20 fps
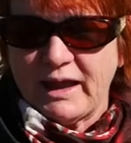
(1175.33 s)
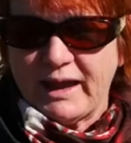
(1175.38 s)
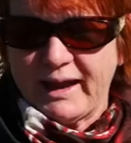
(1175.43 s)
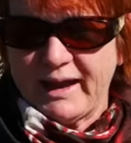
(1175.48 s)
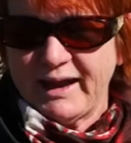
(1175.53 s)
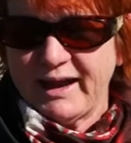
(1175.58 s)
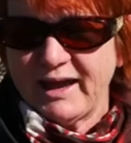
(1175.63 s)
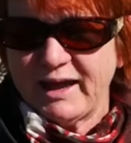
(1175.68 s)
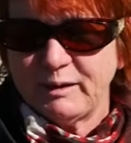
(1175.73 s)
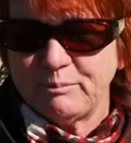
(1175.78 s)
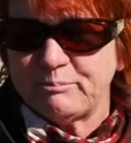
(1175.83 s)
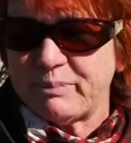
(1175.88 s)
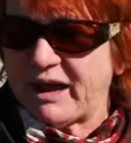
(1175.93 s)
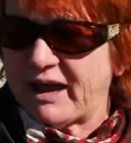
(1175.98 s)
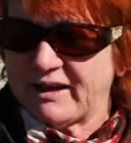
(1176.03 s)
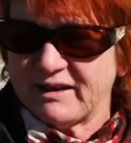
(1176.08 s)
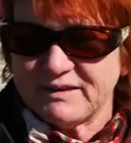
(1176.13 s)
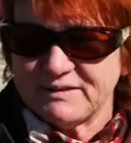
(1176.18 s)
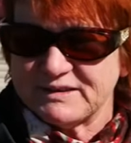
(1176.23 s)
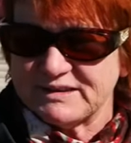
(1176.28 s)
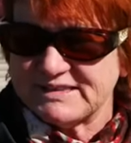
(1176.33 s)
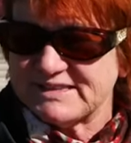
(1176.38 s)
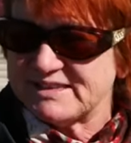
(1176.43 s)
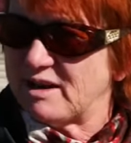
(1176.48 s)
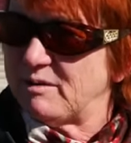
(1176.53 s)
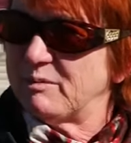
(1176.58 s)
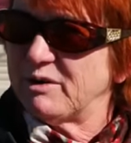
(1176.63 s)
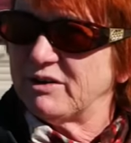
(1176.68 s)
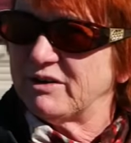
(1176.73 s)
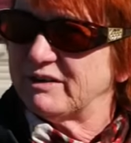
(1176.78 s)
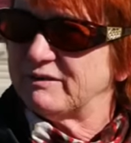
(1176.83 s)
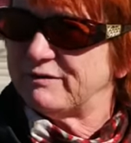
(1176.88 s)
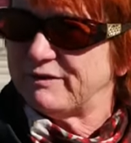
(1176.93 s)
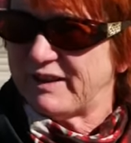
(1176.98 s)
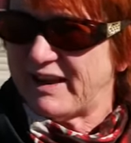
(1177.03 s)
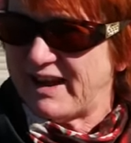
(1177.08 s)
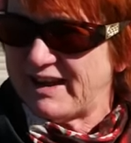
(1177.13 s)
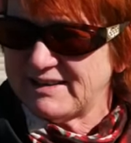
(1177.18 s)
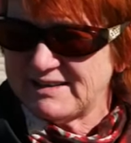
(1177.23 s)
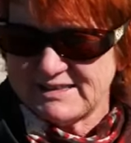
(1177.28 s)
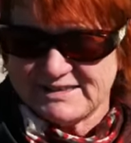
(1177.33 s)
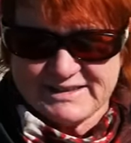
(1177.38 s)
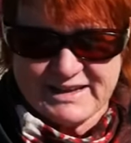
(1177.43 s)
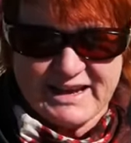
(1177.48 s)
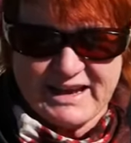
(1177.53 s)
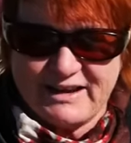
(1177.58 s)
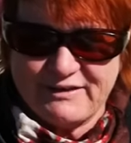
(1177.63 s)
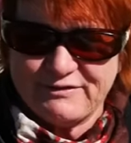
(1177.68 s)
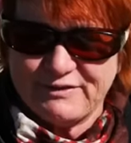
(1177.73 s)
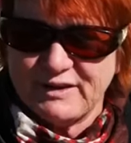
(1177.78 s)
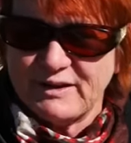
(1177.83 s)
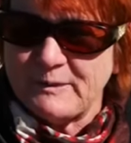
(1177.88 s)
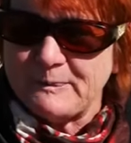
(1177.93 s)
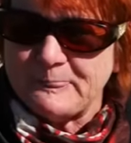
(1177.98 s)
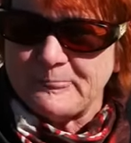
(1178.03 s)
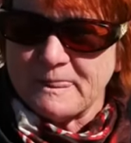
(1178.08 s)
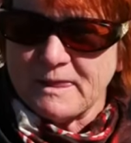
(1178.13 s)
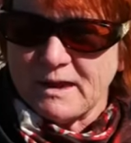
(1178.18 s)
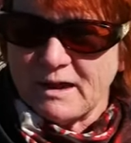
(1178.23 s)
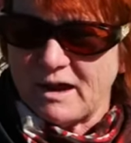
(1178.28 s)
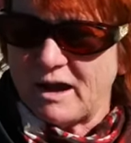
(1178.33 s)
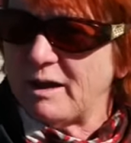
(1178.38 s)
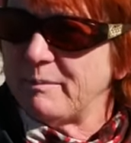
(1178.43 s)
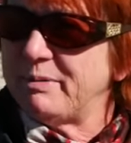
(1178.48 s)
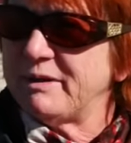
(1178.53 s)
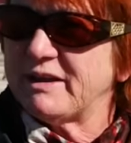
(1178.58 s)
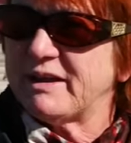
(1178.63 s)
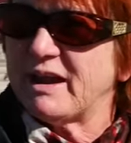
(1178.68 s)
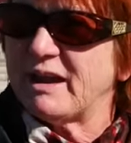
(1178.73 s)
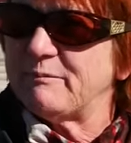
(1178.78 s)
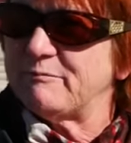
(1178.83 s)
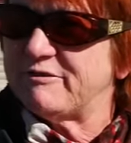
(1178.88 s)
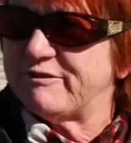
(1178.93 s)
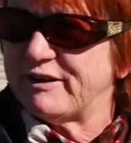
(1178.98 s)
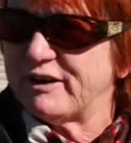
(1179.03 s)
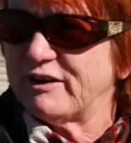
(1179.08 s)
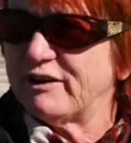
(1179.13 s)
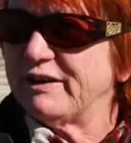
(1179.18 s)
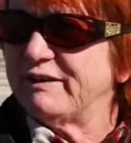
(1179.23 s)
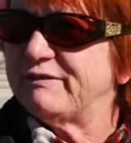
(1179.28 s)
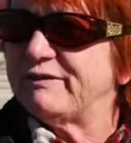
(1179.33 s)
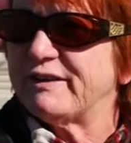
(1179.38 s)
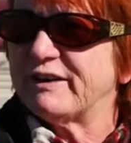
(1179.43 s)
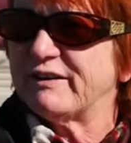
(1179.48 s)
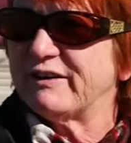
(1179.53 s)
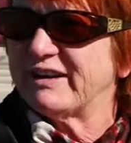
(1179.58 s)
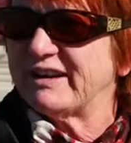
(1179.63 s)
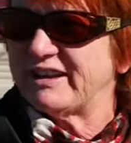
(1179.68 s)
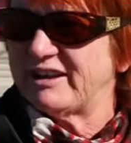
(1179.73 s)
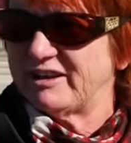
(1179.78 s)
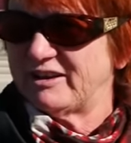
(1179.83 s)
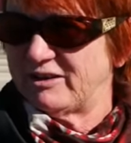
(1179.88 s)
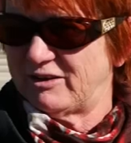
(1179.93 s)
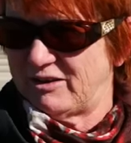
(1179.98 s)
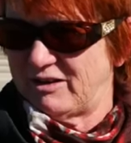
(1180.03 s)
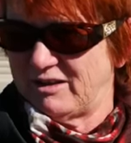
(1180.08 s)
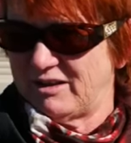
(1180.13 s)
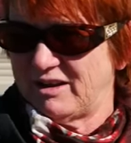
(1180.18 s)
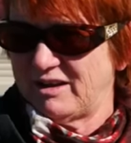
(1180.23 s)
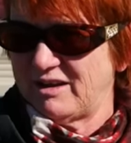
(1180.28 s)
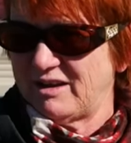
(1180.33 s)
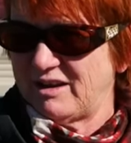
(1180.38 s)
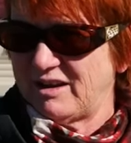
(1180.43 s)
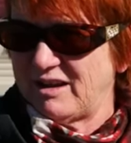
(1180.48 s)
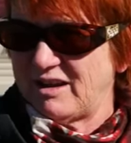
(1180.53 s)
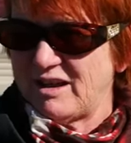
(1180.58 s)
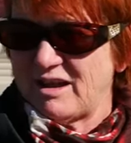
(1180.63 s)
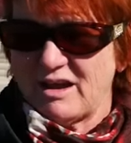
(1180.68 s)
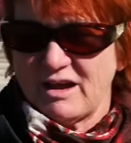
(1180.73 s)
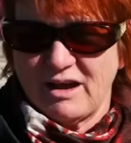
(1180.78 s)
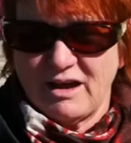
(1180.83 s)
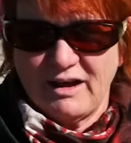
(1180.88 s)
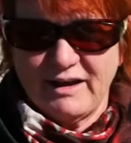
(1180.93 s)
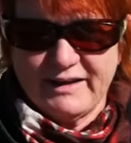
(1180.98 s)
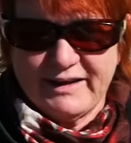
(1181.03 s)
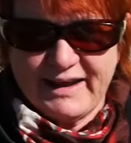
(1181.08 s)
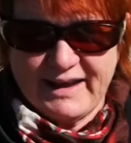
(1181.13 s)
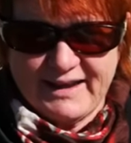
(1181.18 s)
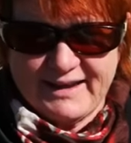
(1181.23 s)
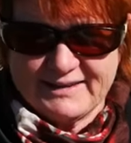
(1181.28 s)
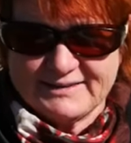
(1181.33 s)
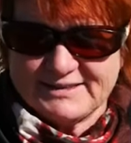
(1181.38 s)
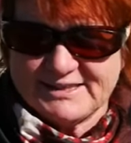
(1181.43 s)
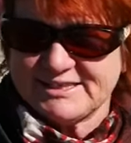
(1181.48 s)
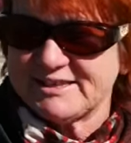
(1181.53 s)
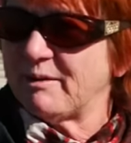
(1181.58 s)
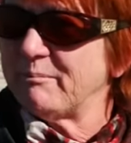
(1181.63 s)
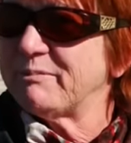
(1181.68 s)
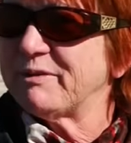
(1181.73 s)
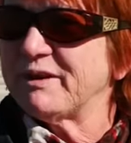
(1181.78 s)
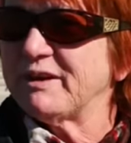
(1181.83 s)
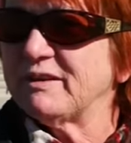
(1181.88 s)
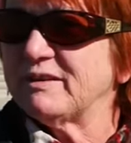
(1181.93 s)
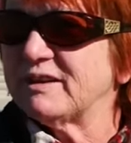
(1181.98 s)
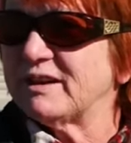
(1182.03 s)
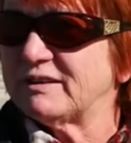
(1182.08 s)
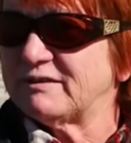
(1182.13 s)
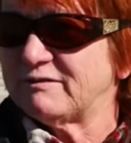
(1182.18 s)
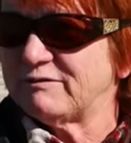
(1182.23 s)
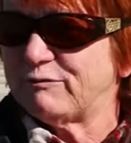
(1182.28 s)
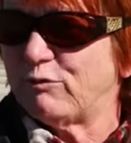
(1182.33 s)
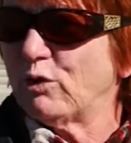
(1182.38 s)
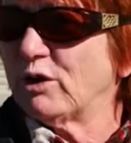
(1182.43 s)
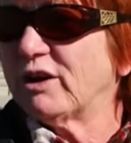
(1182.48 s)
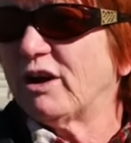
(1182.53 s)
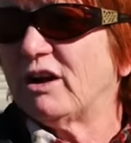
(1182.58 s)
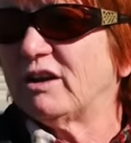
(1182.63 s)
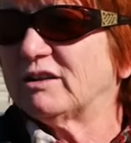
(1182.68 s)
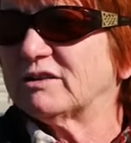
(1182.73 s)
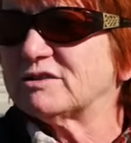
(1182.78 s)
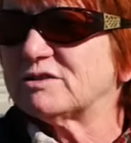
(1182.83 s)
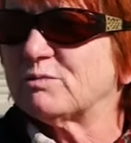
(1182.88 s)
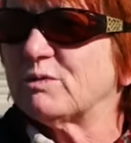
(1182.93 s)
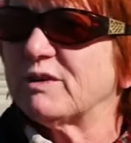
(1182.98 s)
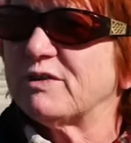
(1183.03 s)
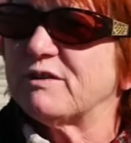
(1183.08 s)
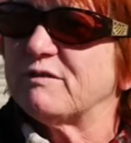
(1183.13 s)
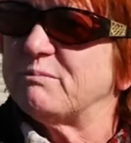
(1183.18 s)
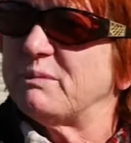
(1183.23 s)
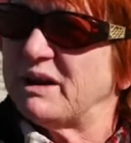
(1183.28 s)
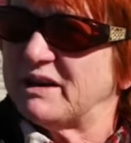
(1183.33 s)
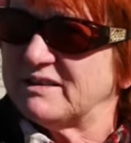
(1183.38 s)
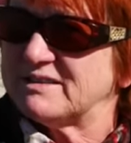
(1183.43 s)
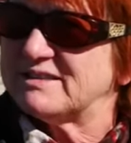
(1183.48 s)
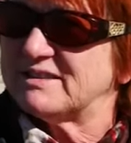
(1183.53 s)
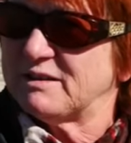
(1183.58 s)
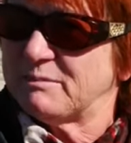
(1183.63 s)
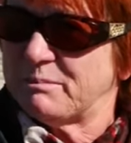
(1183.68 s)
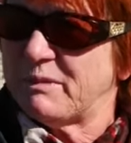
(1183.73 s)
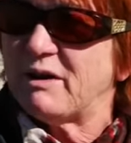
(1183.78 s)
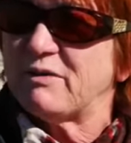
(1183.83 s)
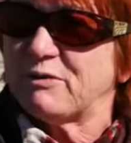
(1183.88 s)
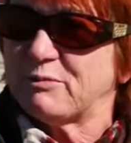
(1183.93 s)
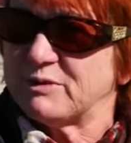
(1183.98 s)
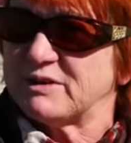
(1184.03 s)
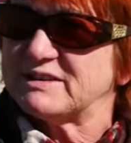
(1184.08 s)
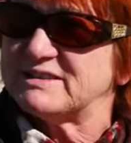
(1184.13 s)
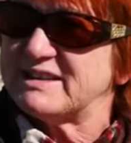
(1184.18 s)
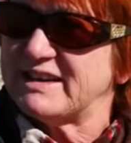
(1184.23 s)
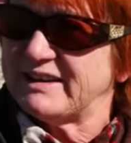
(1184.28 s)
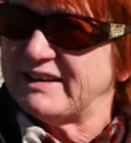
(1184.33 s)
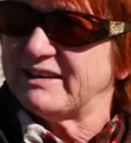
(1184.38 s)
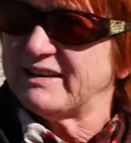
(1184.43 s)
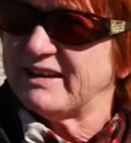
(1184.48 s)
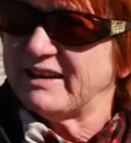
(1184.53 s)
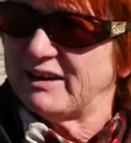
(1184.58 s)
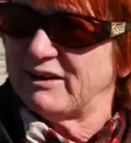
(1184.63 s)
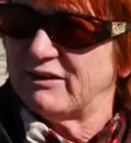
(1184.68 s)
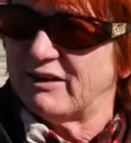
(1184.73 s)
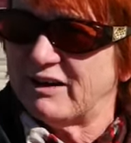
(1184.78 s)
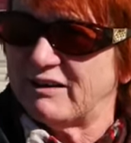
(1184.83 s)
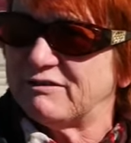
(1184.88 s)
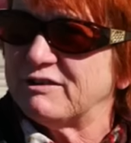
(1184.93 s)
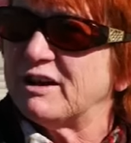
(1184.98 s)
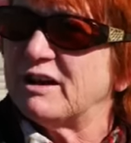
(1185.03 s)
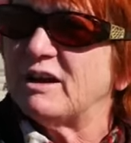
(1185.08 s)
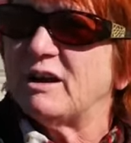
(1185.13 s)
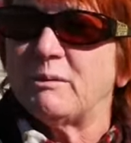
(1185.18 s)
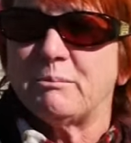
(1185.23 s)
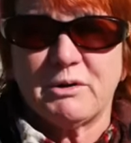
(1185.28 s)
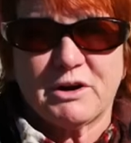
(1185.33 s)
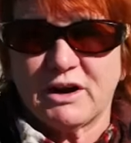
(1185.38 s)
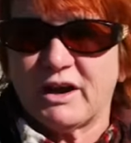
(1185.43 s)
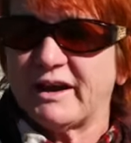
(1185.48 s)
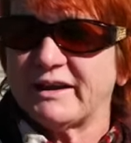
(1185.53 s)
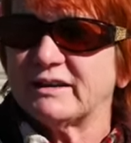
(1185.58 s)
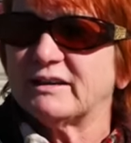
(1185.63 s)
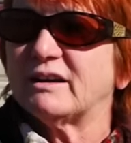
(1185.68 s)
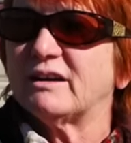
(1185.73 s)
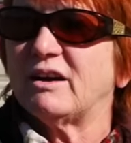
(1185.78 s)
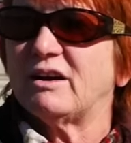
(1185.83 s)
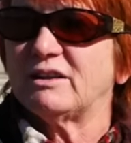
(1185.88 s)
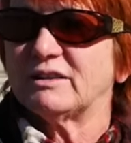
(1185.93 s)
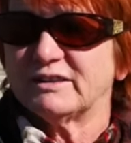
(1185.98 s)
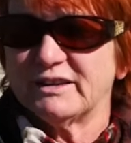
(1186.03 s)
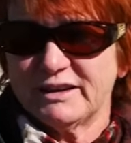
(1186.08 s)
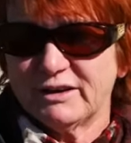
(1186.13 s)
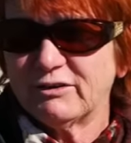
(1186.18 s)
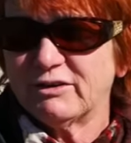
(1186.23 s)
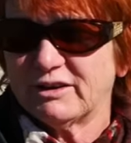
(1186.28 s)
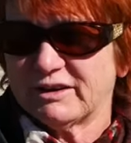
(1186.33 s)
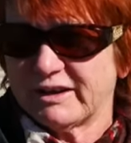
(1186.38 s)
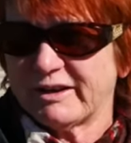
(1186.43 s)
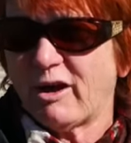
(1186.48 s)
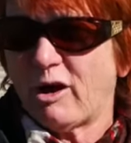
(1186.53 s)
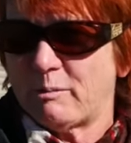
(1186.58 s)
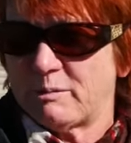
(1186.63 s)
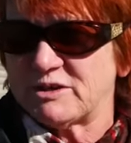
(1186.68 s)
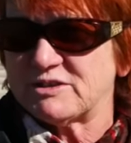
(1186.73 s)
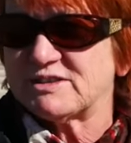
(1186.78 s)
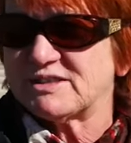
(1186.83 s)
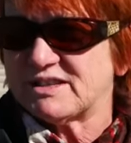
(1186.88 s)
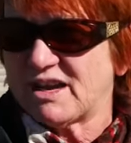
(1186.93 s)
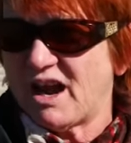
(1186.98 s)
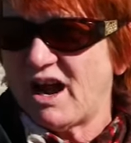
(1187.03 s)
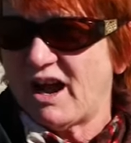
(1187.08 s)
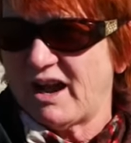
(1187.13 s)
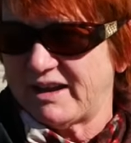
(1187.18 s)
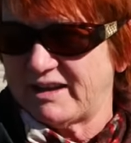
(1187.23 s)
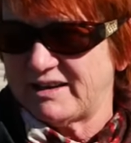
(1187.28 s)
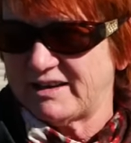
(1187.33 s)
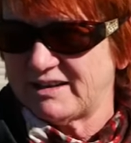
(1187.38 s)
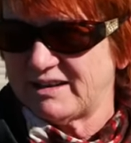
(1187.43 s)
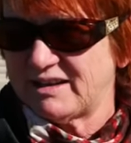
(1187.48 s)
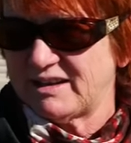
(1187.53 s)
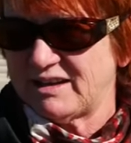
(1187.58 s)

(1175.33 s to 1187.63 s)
And back in the summer in Flagstaff, I became very, very ill. I had something that $4 worth of medicine a month would have taken care of, but I literally almost died.